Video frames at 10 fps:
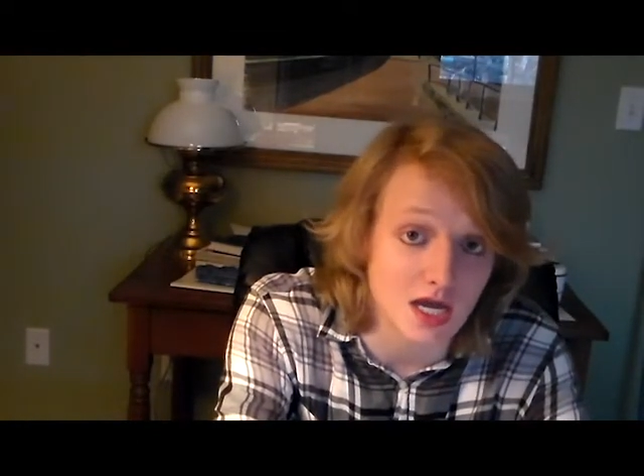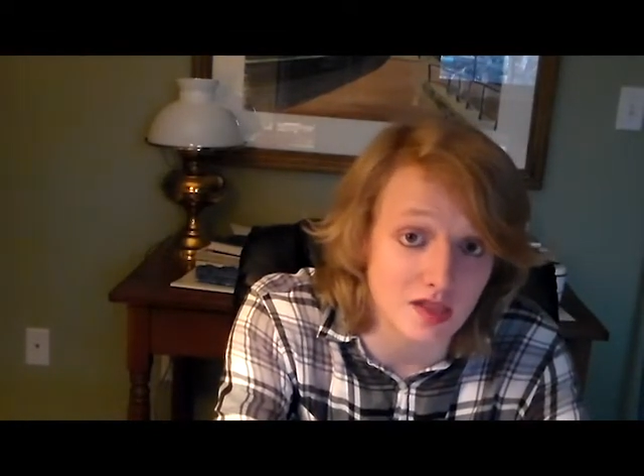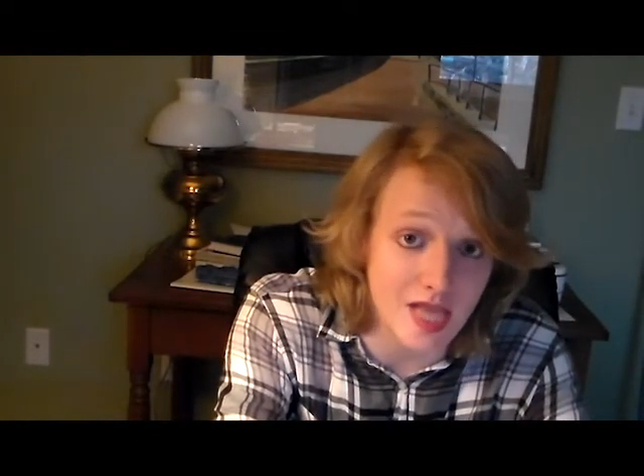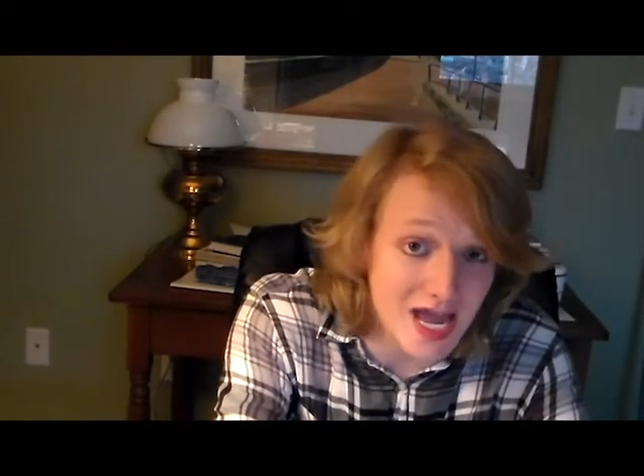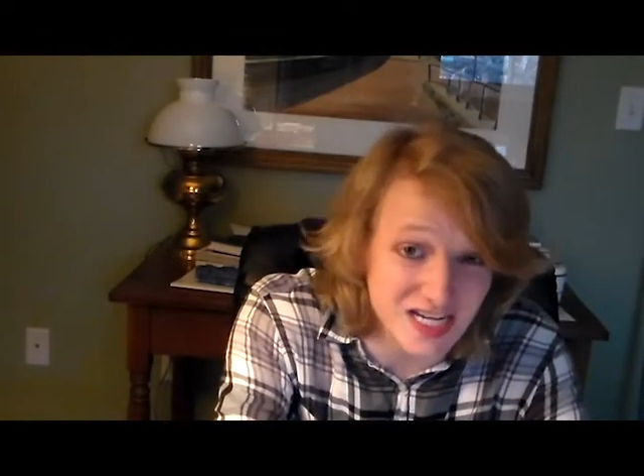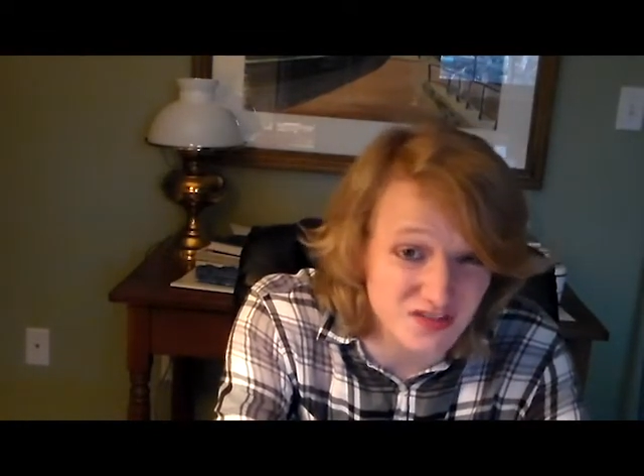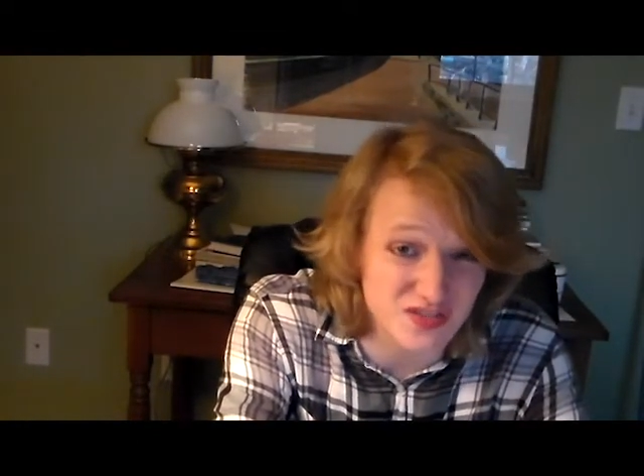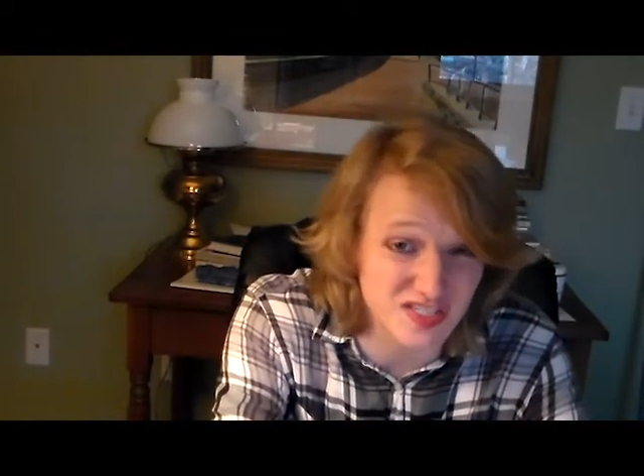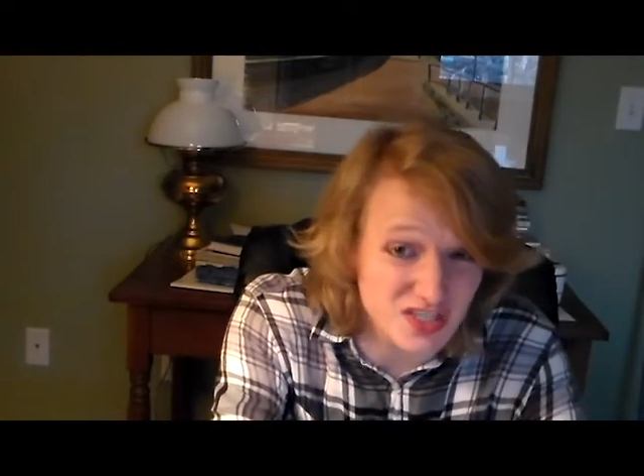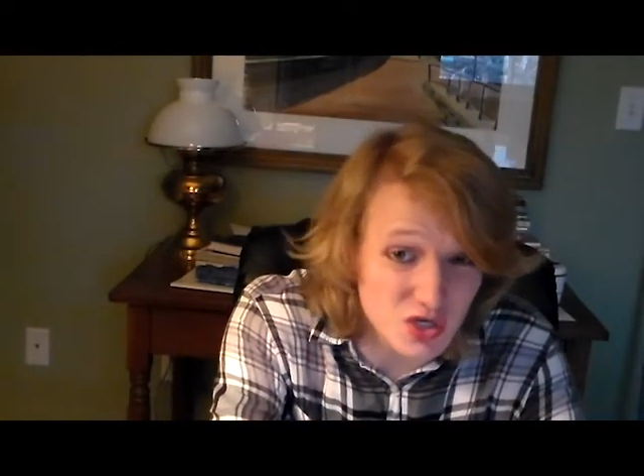a lack of
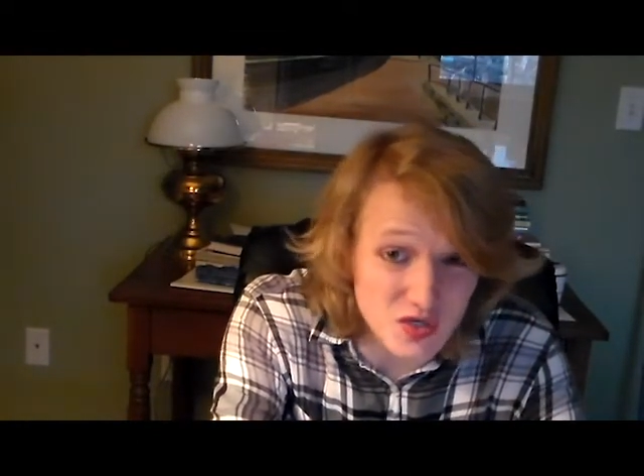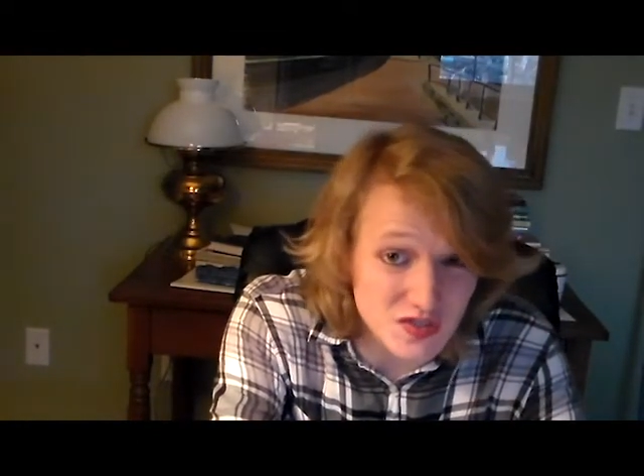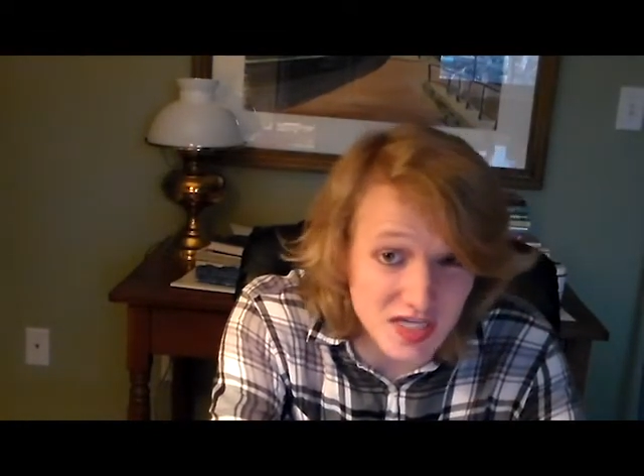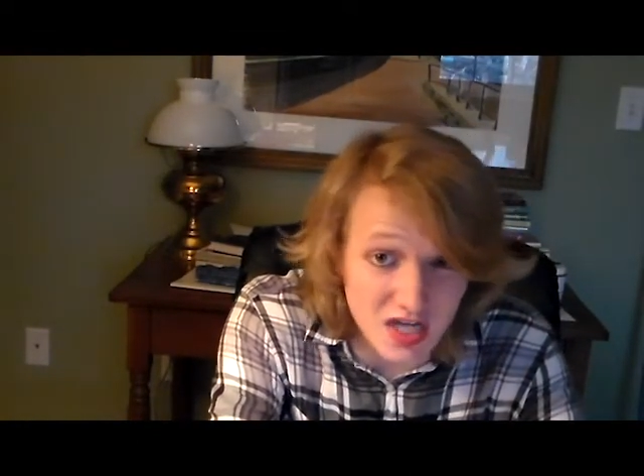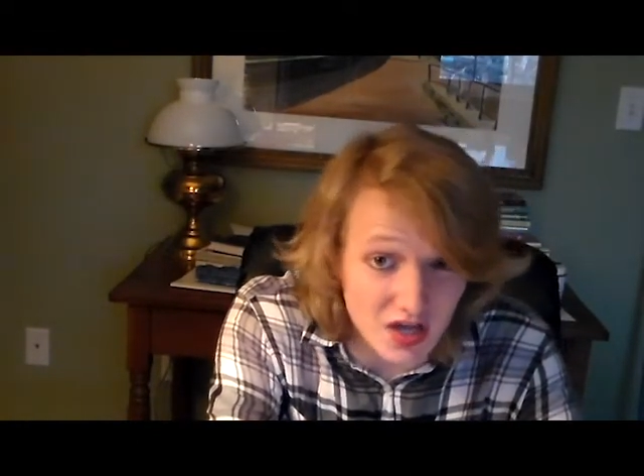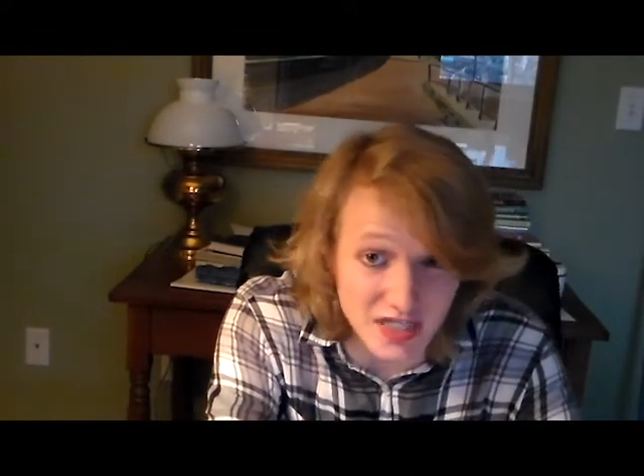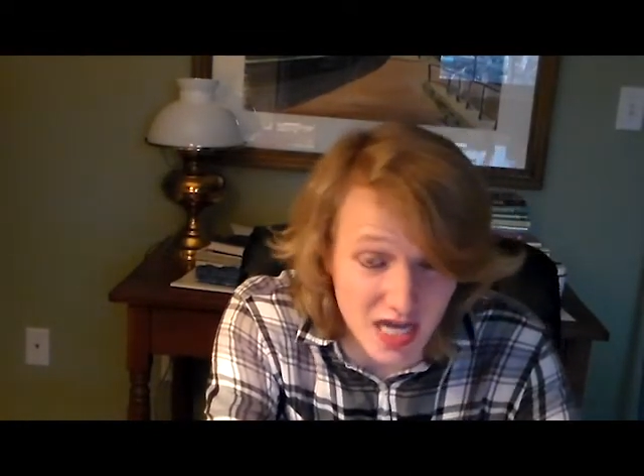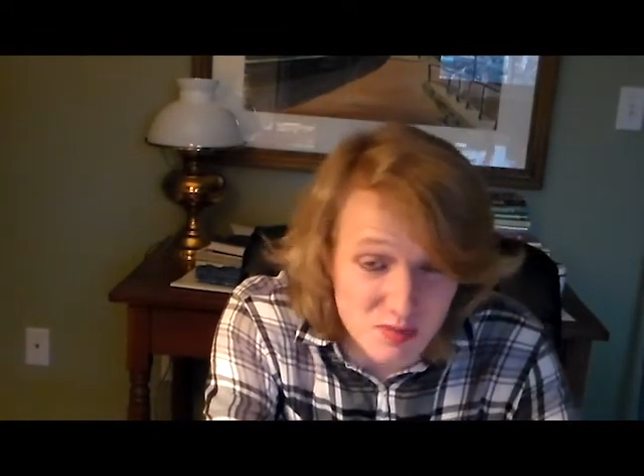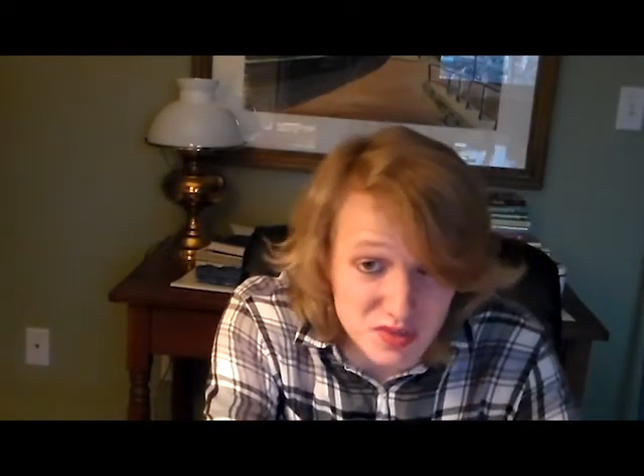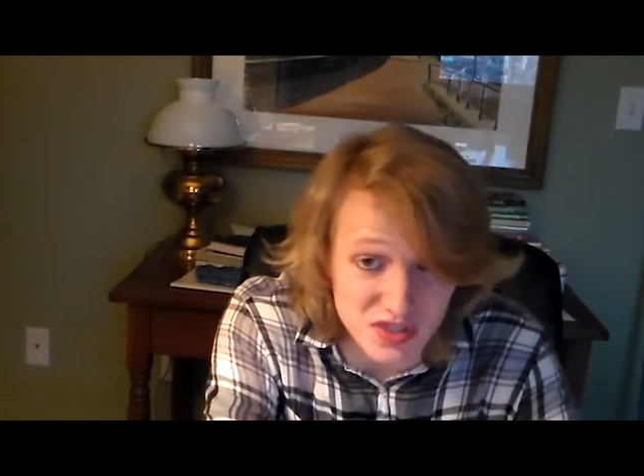zero
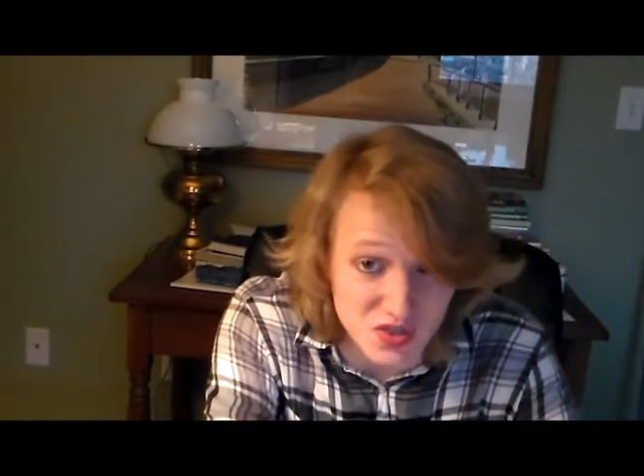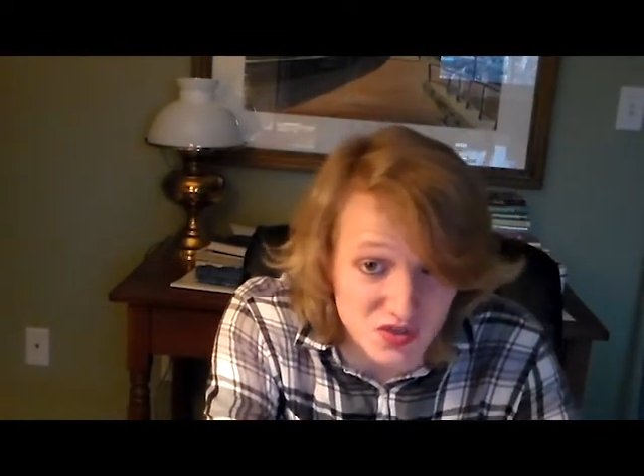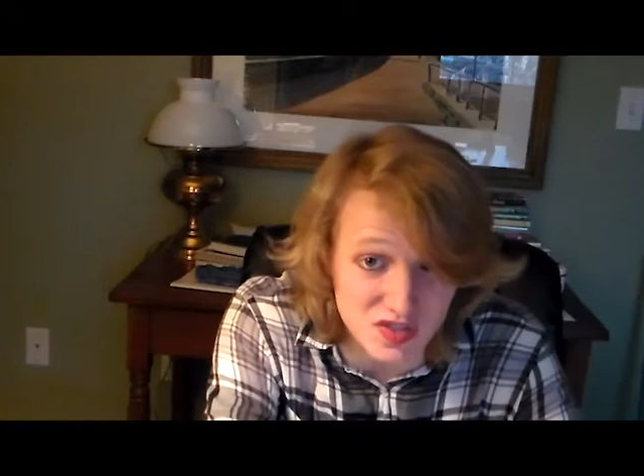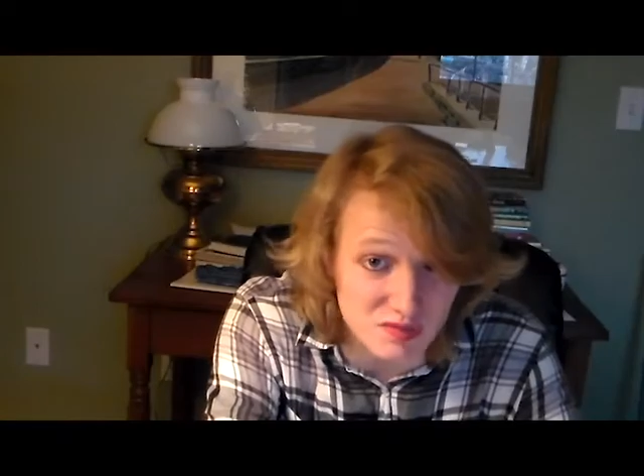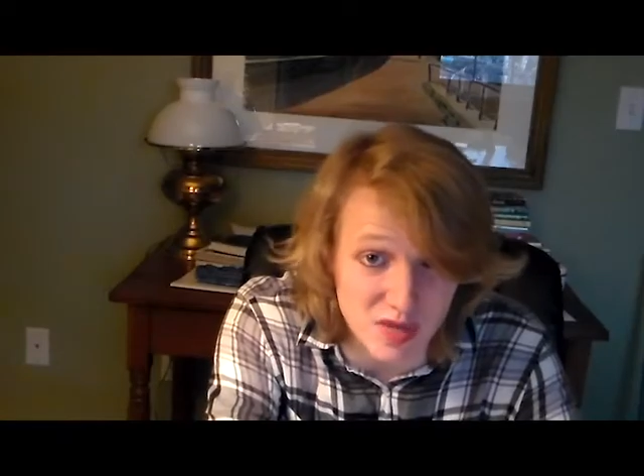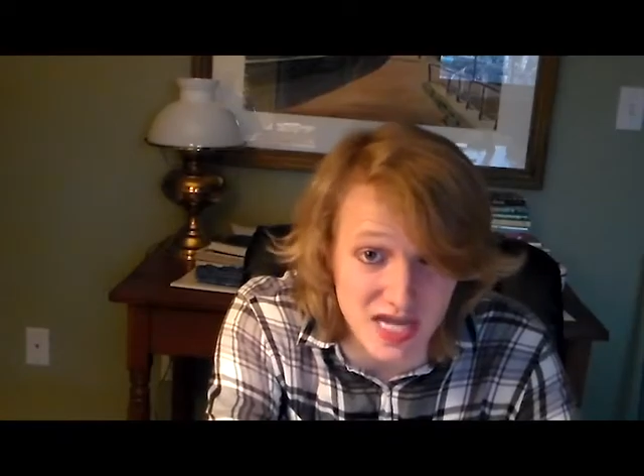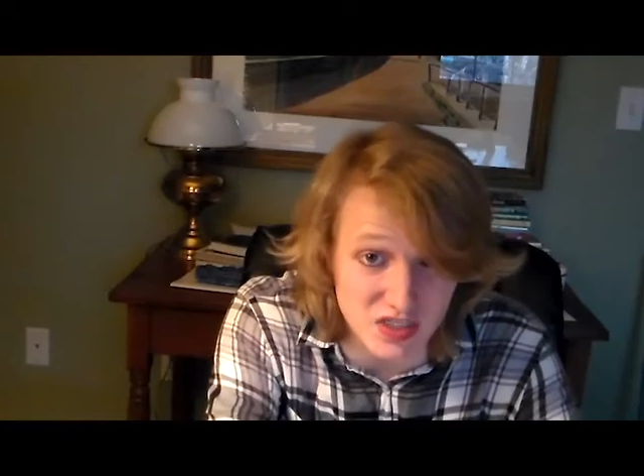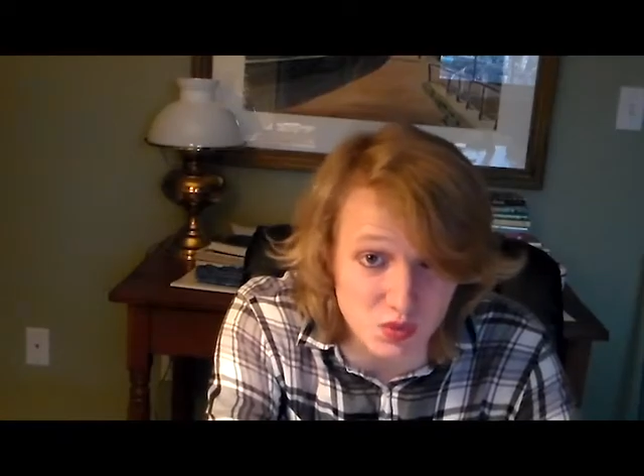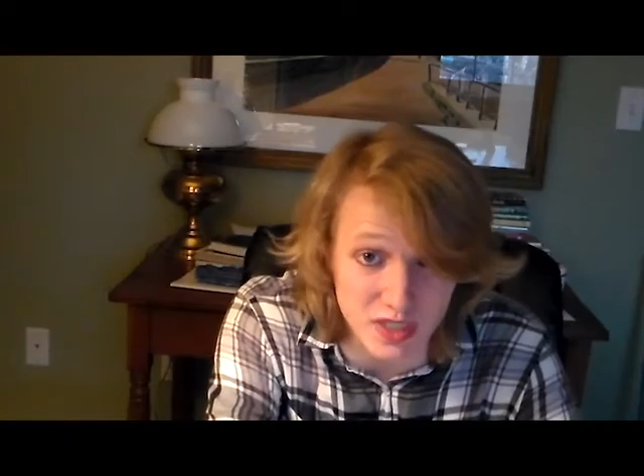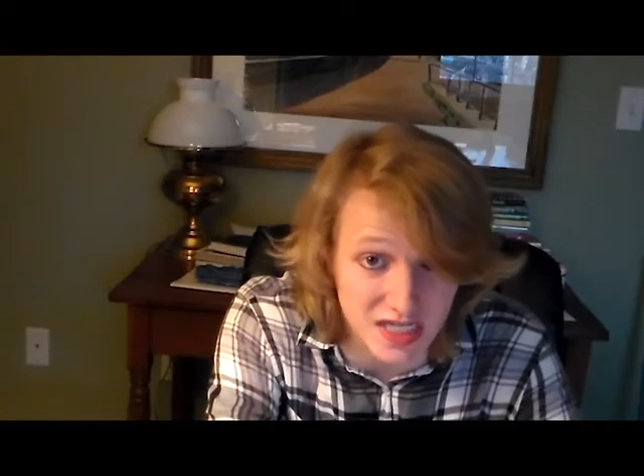psychotic episodes this past